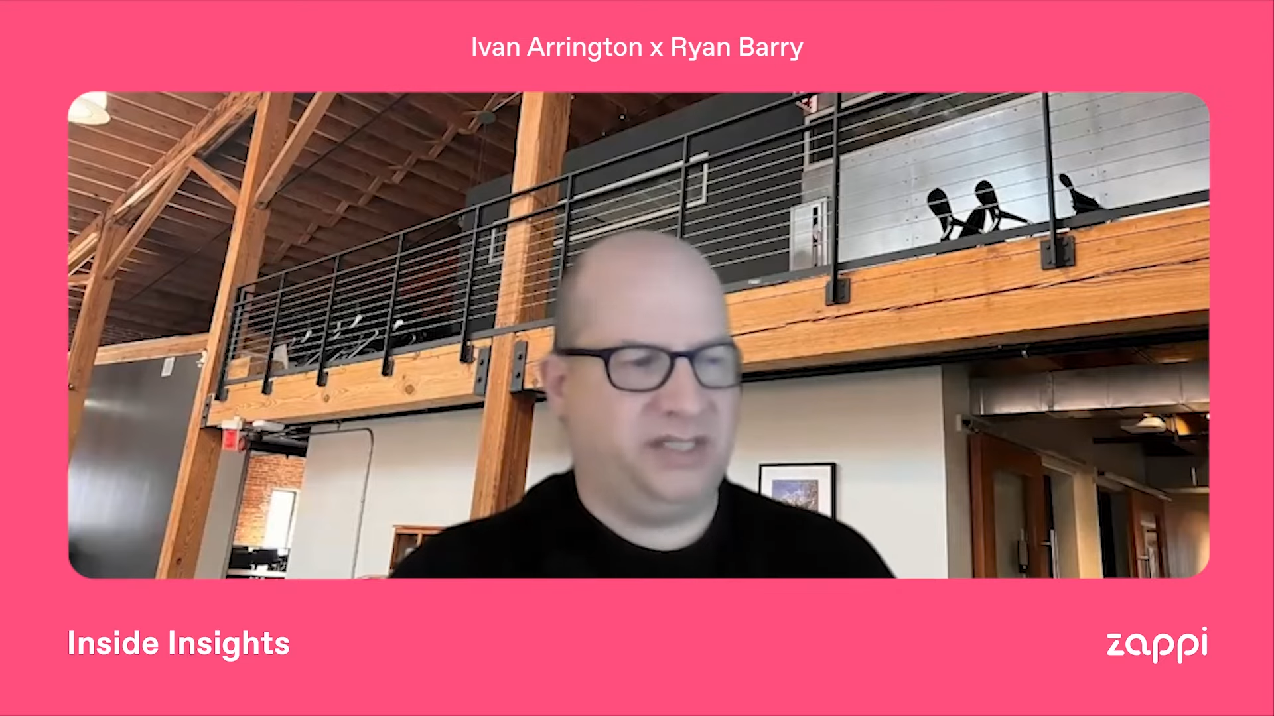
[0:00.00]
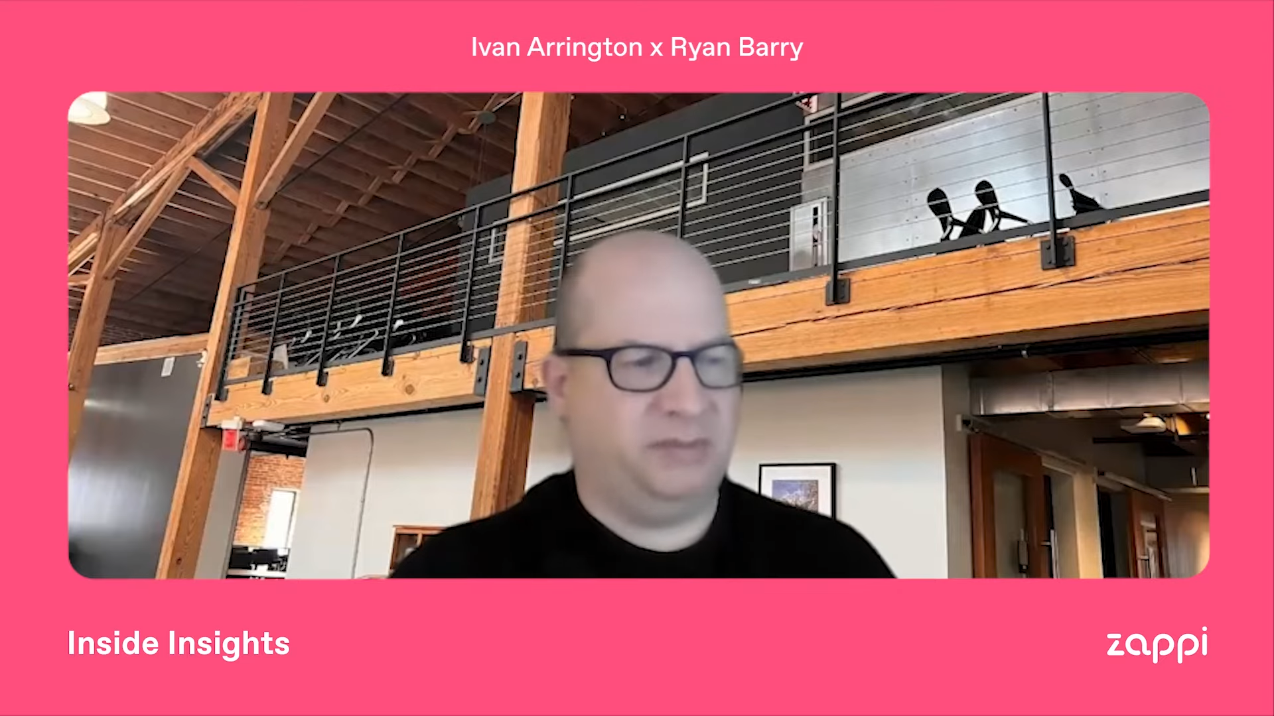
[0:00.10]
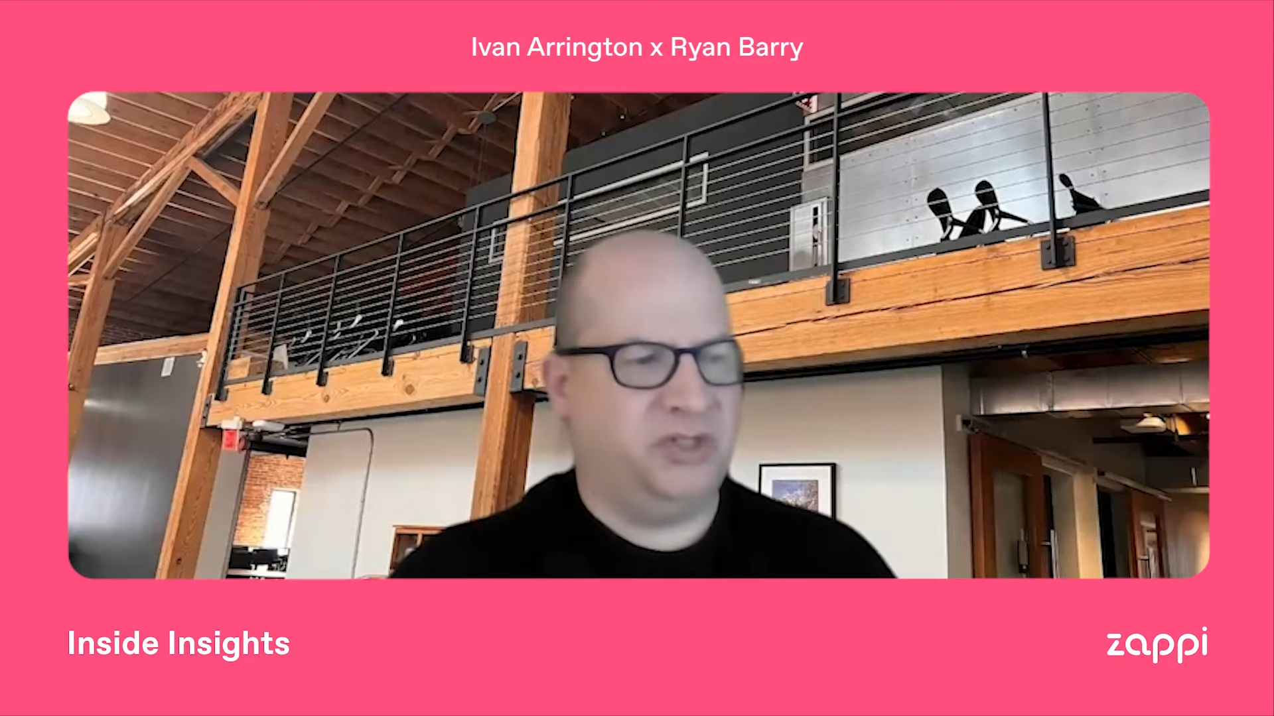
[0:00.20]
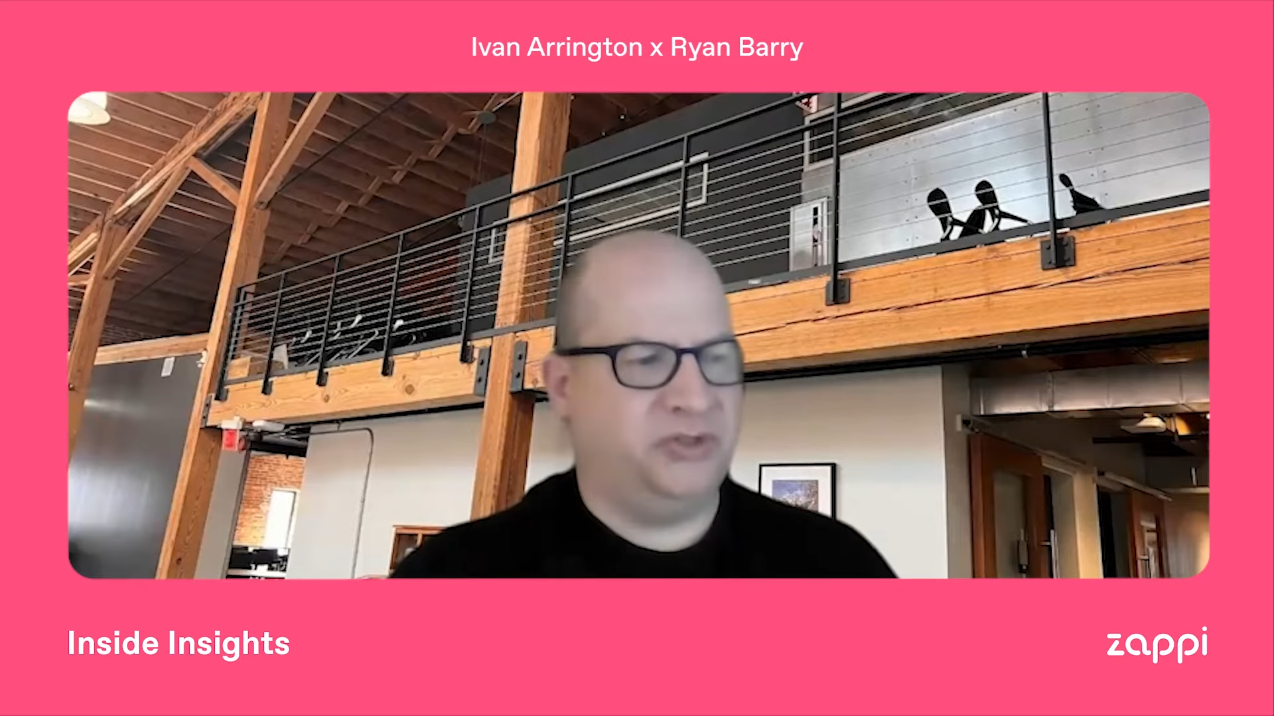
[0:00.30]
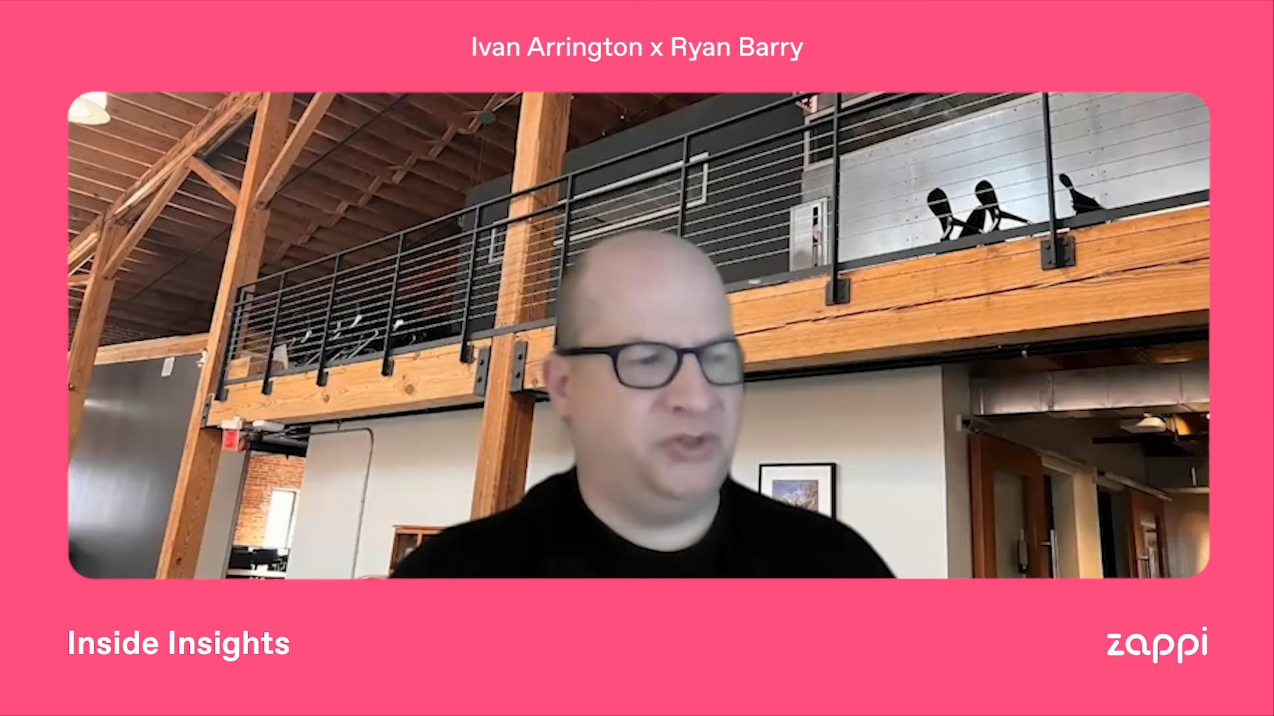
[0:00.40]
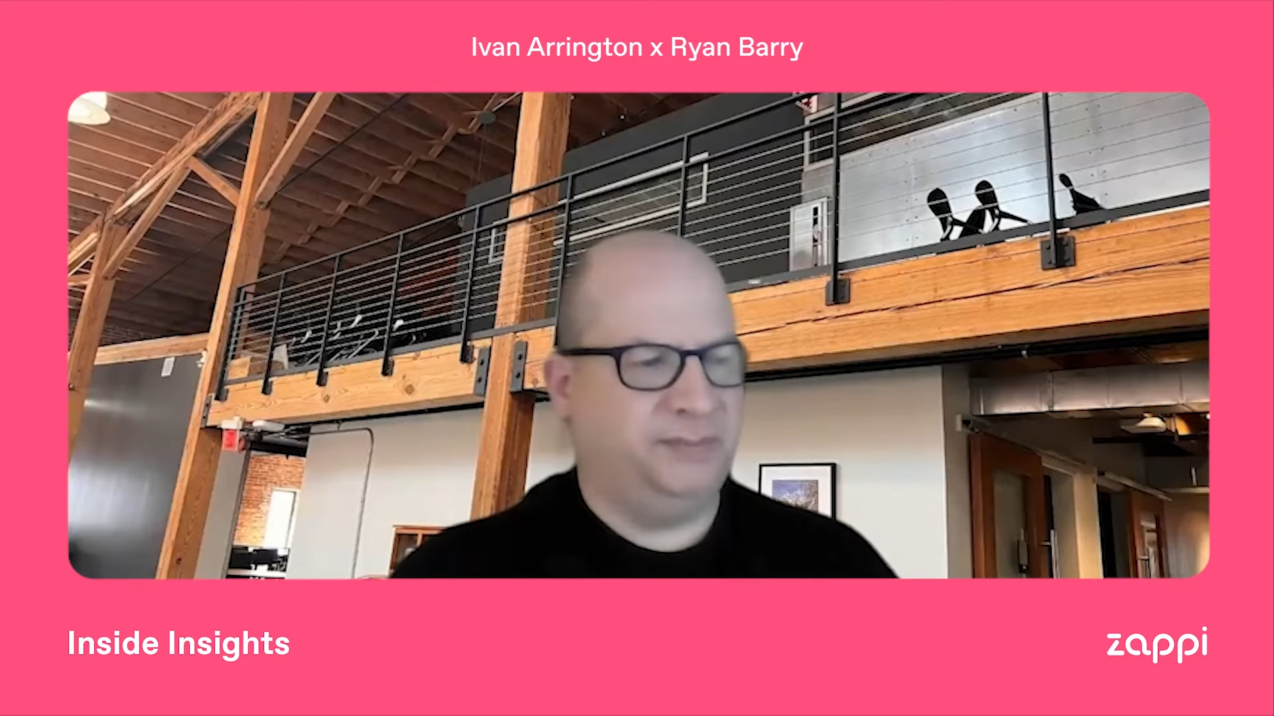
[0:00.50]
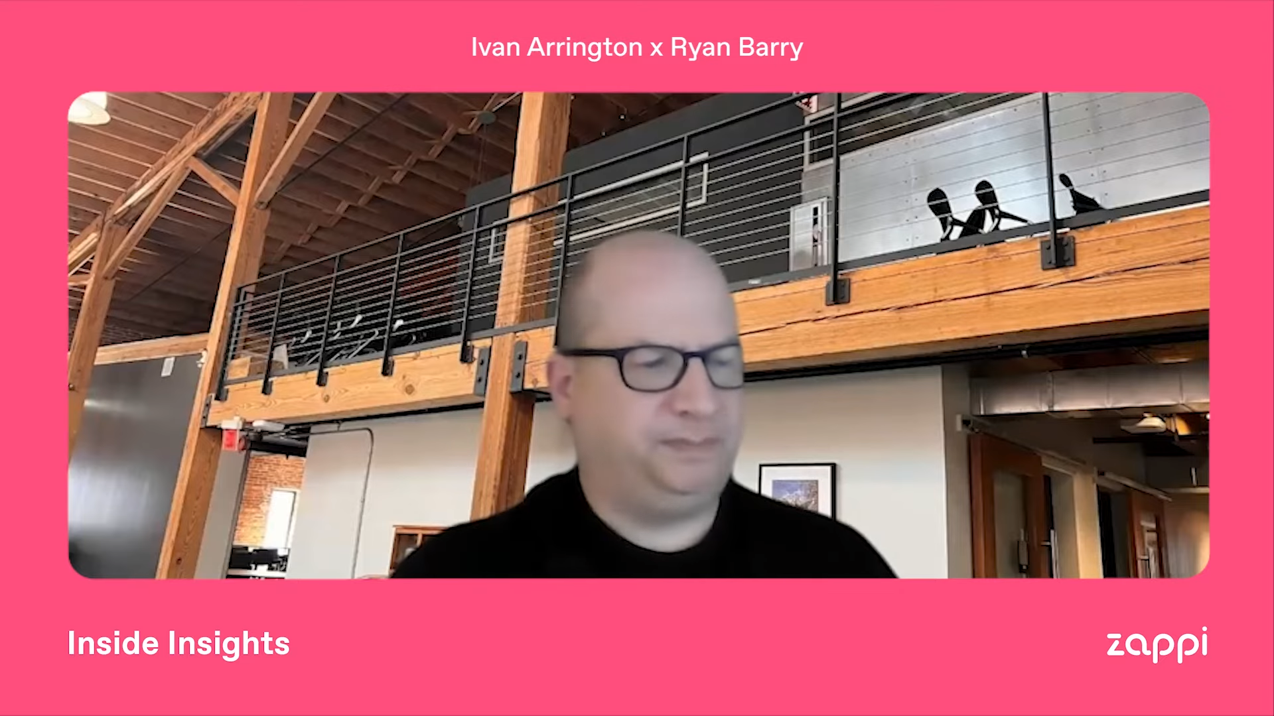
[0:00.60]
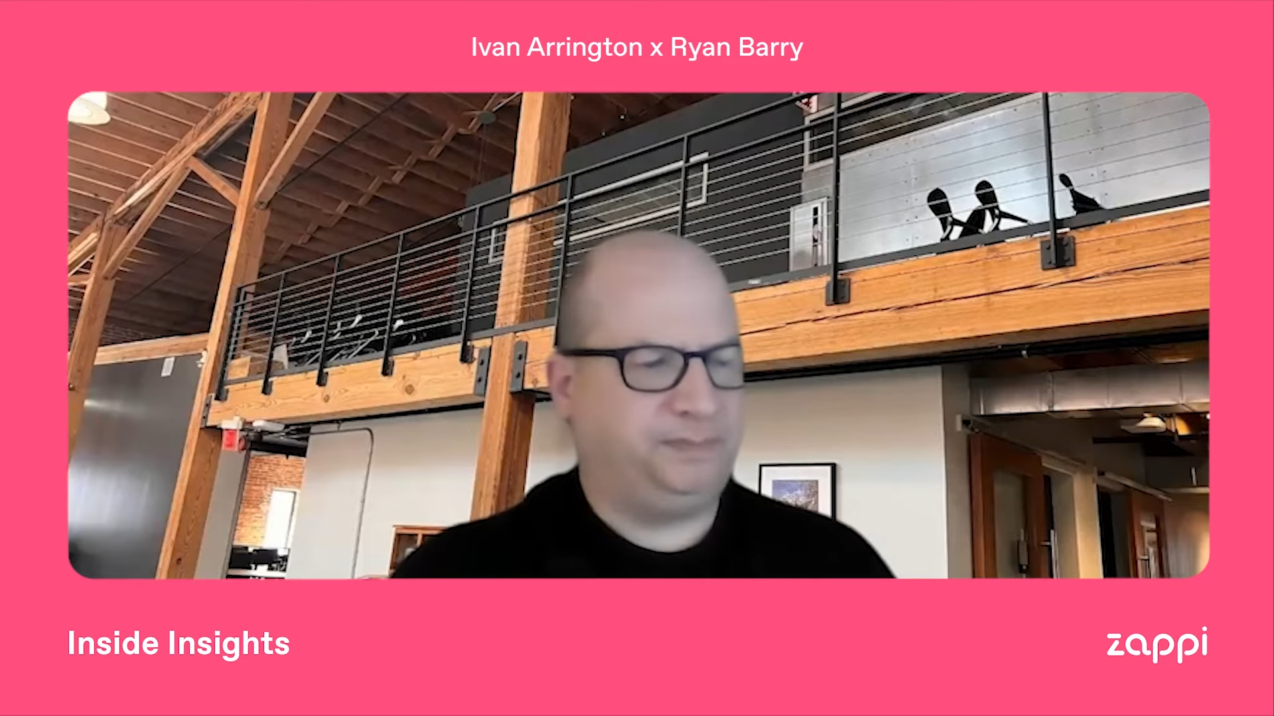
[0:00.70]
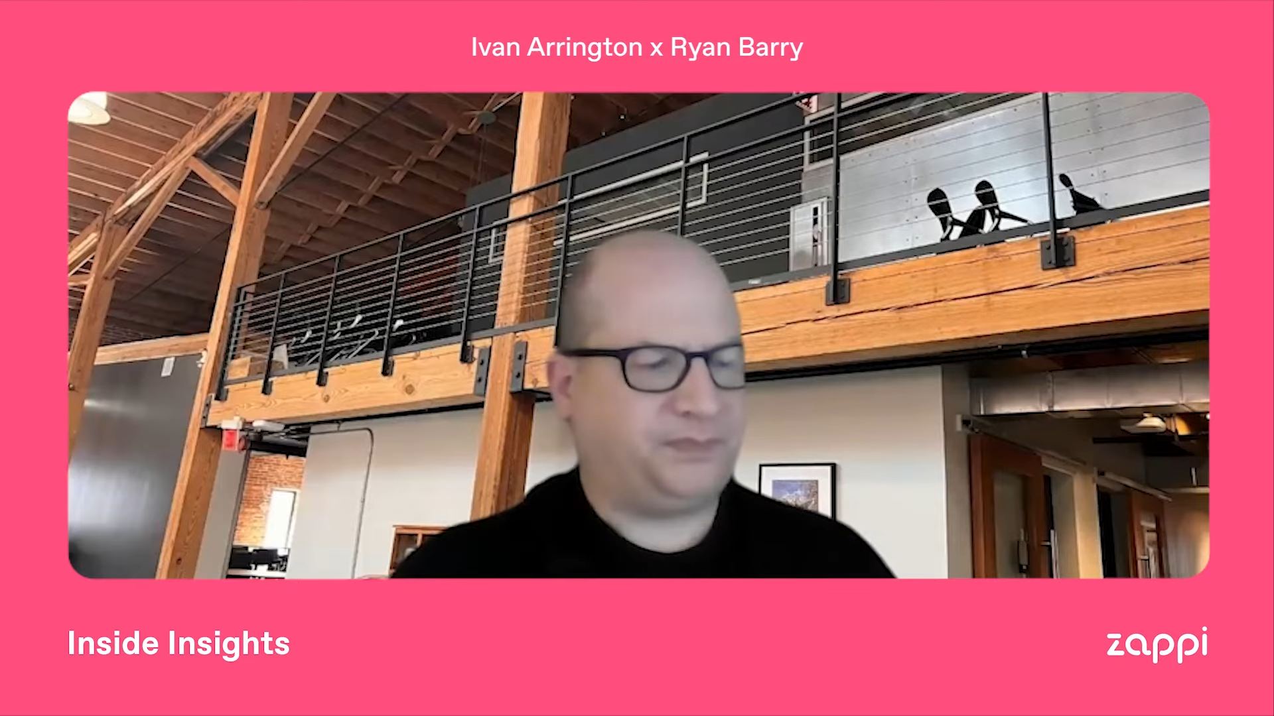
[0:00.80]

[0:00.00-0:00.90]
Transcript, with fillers: customers.